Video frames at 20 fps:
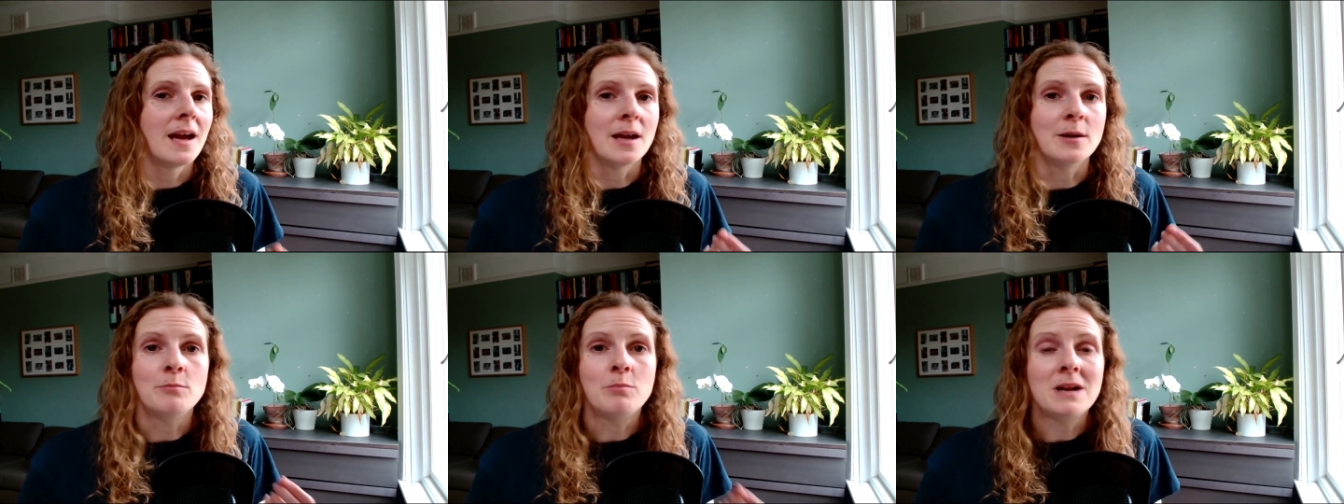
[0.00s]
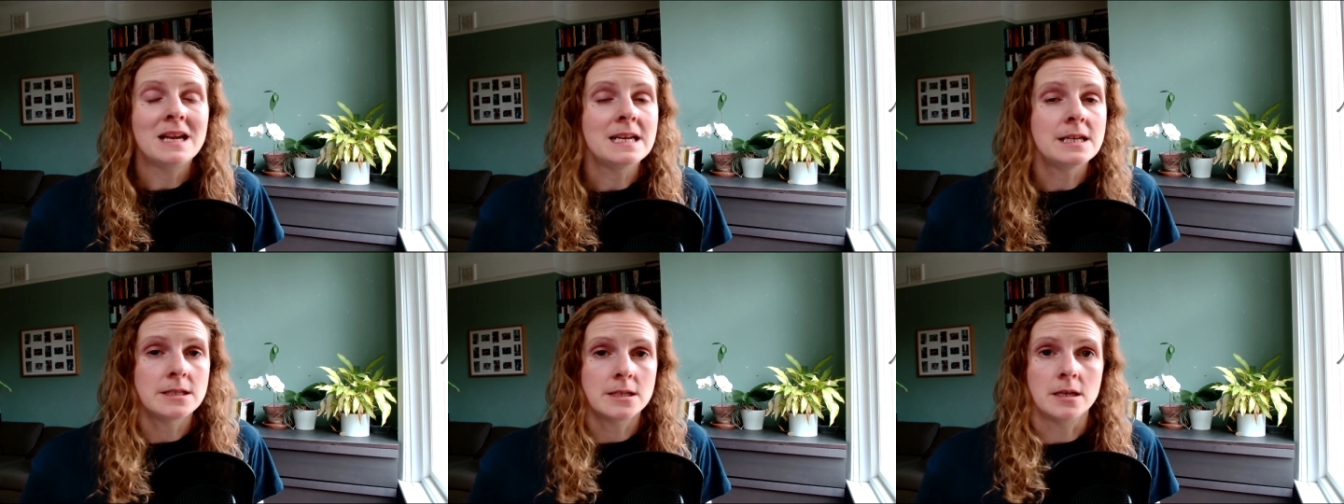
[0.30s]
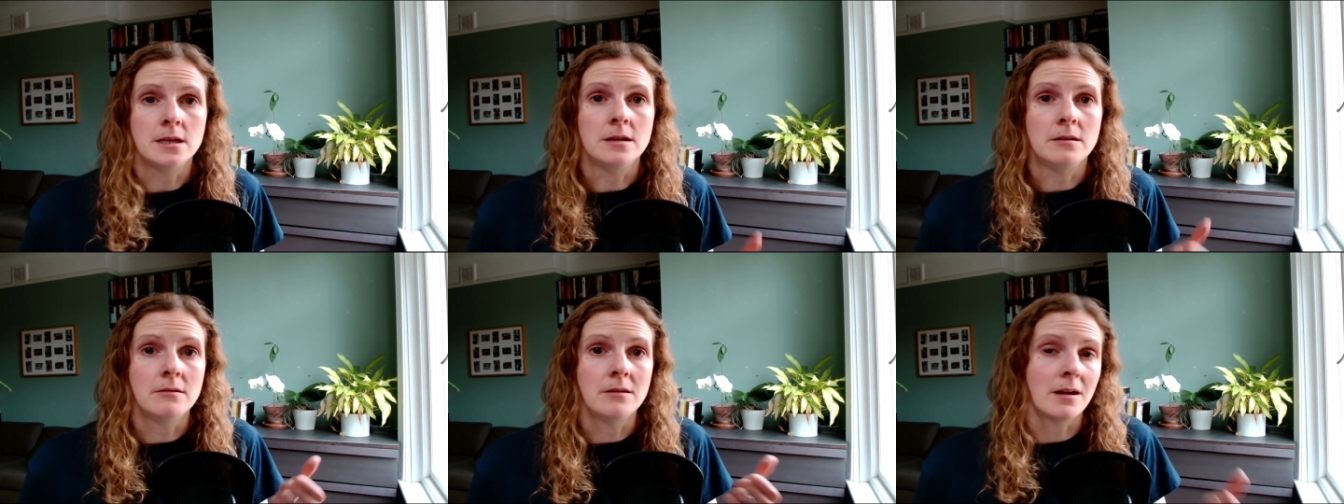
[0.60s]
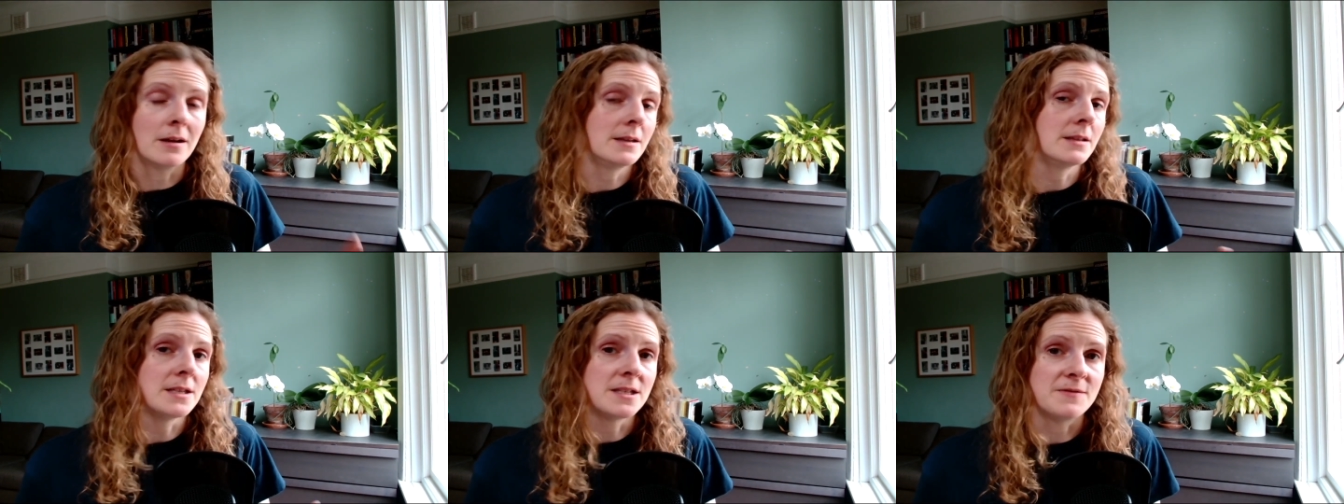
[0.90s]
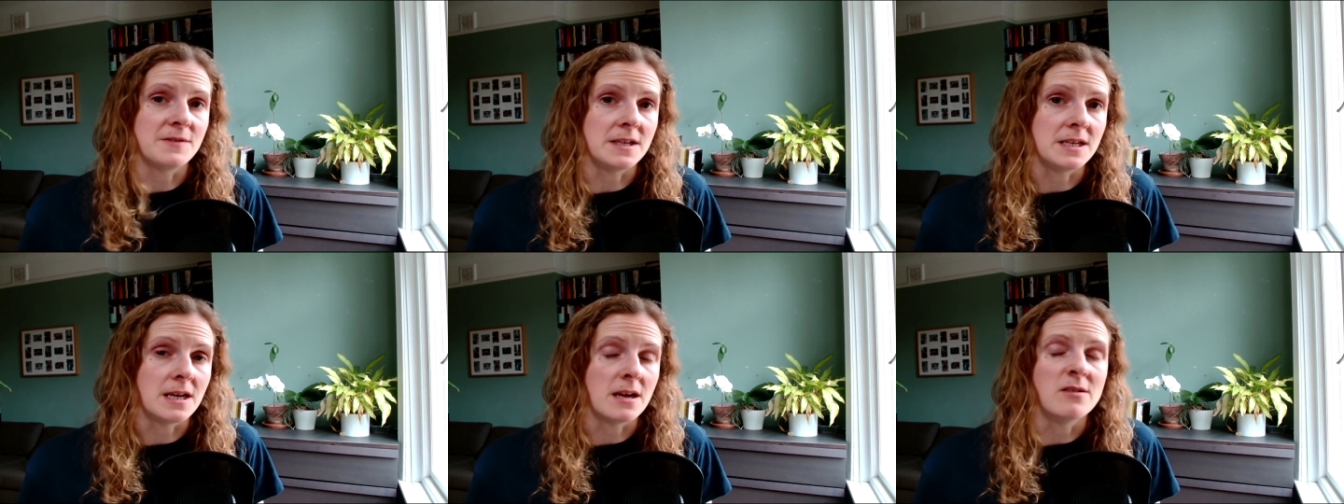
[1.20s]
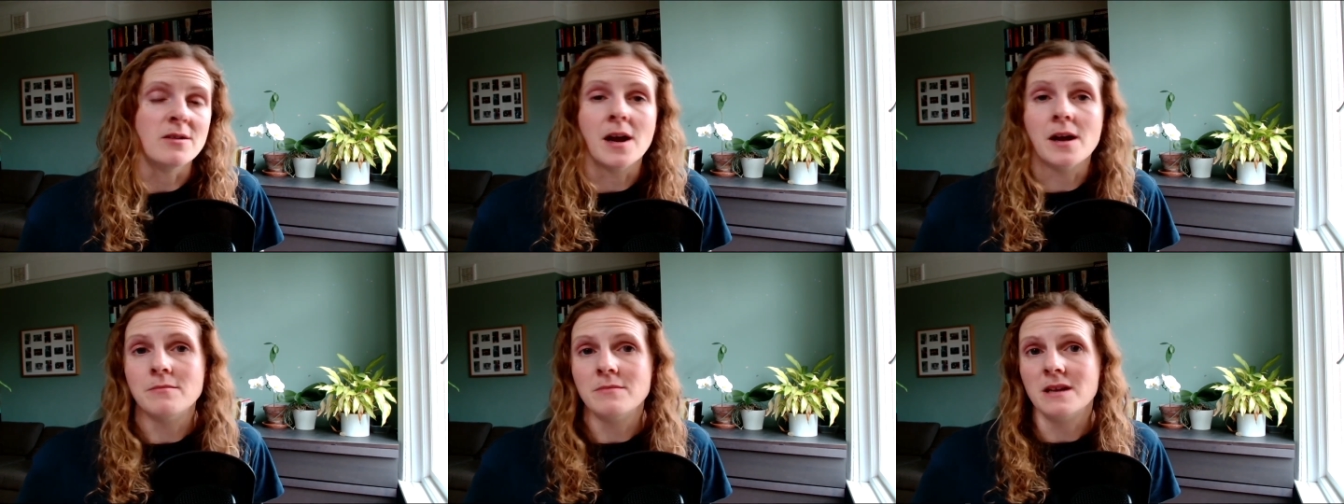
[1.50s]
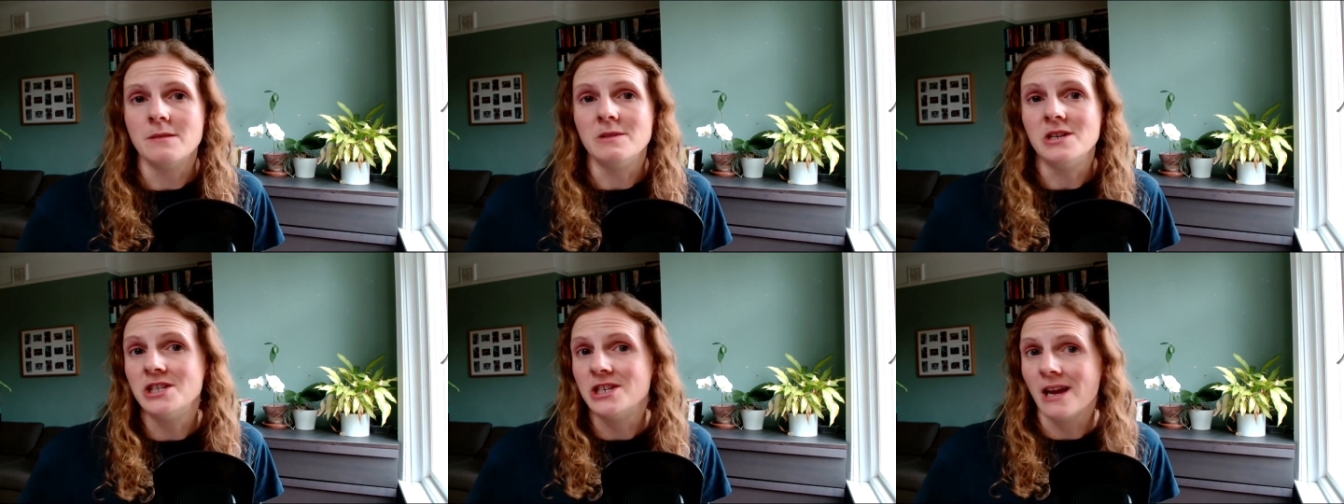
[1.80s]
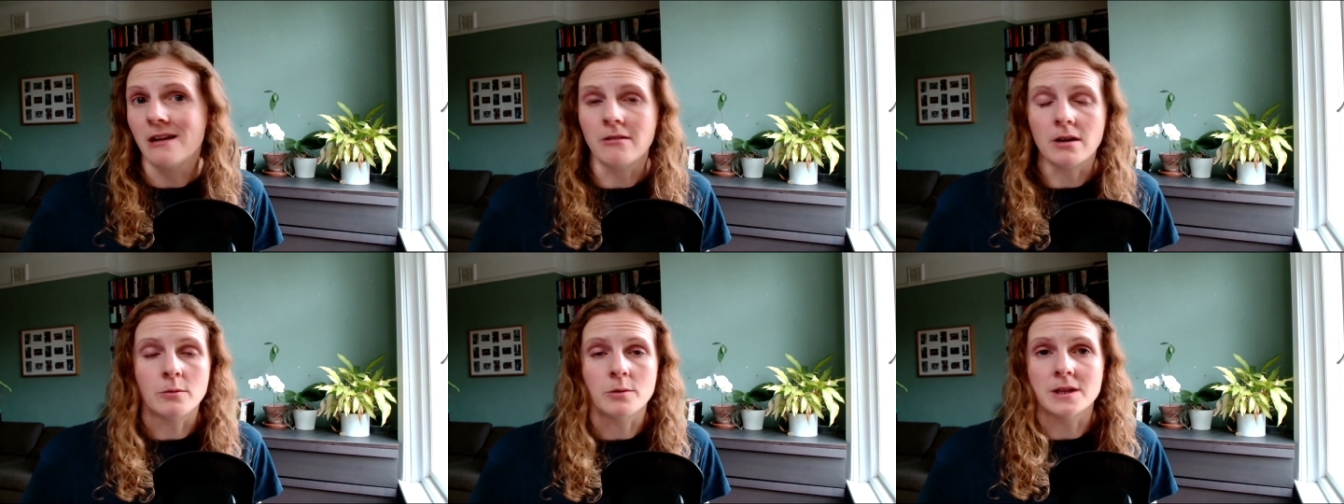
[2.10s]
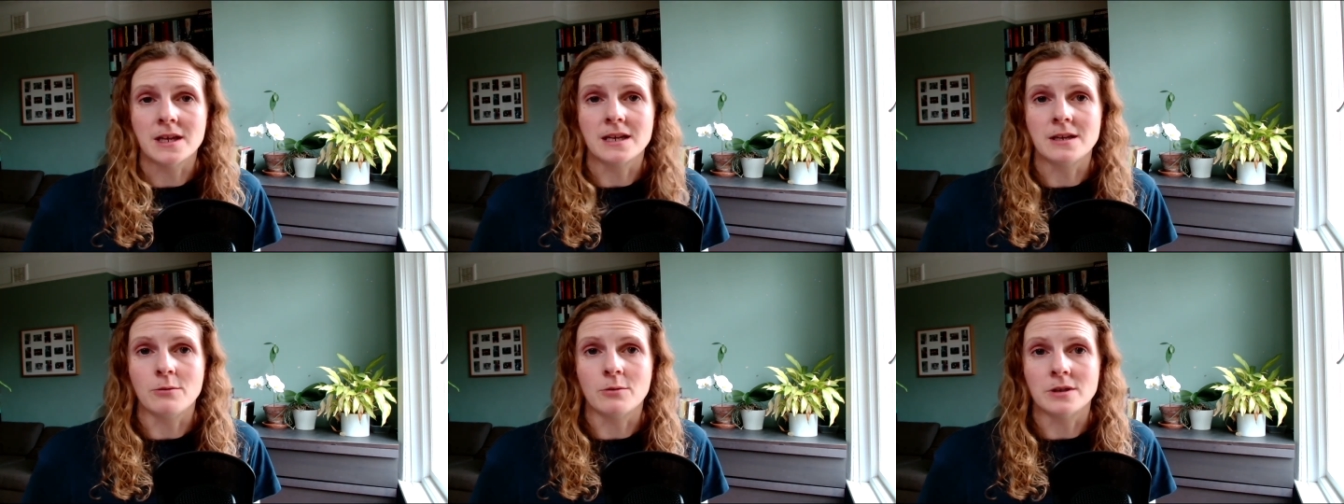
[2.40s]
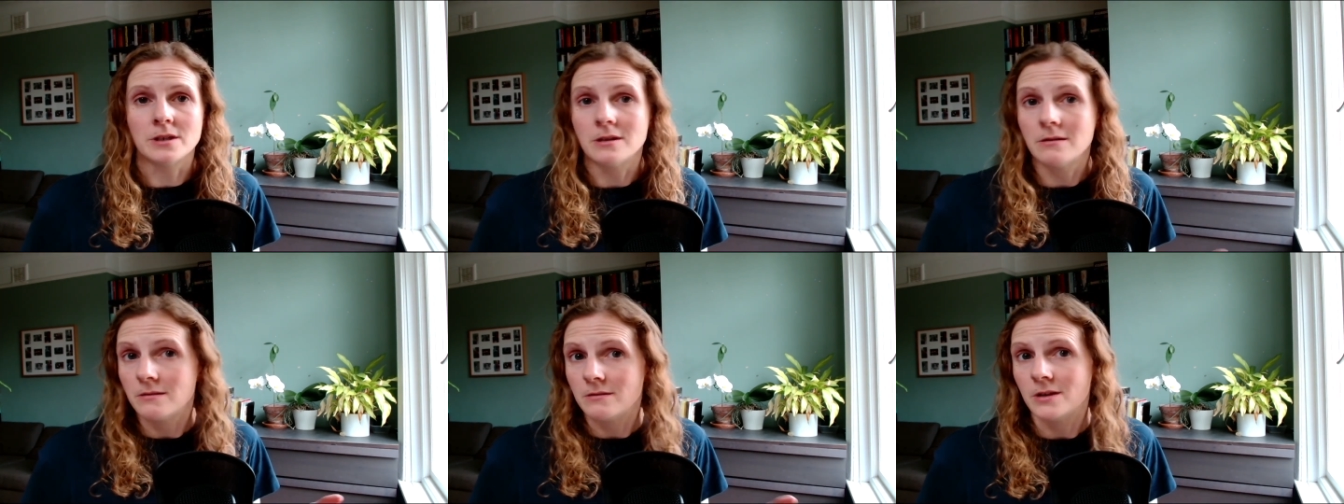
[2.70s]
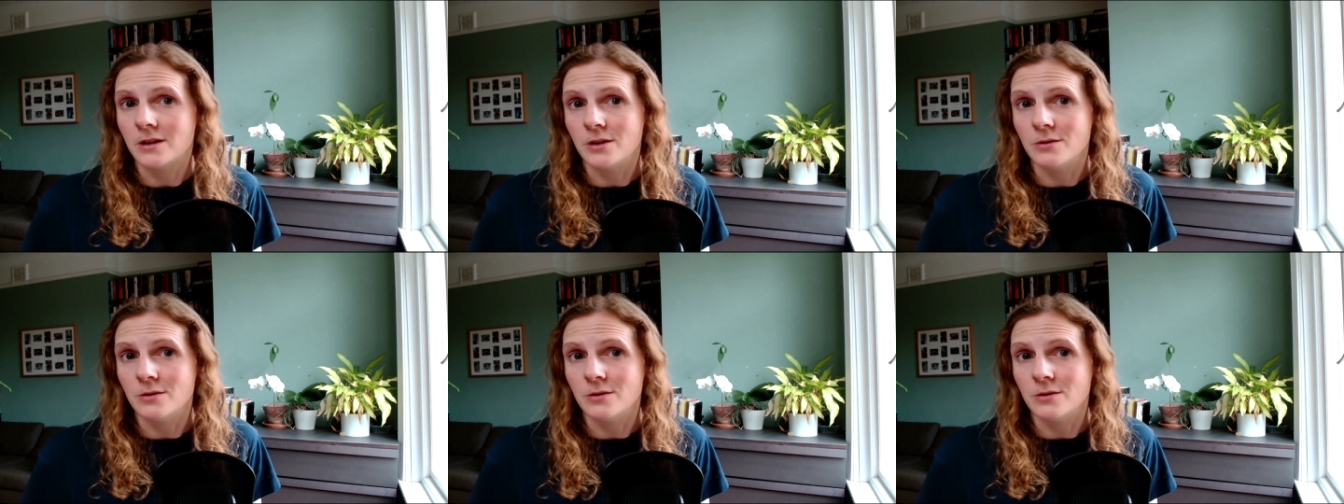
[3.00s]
And please do like this video and maybe share it with anyone